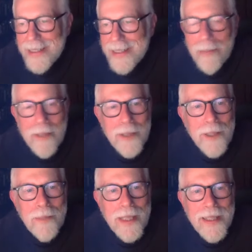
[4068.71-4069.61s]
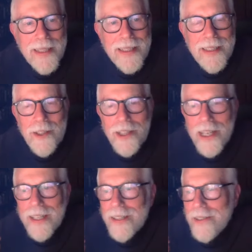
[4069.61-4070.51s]
Dublin to be
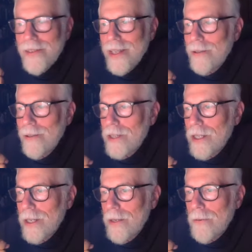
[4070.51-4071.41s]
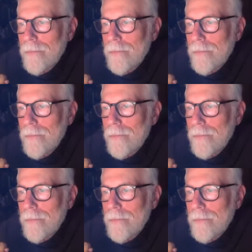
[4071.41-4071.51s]
initiated in the OTO.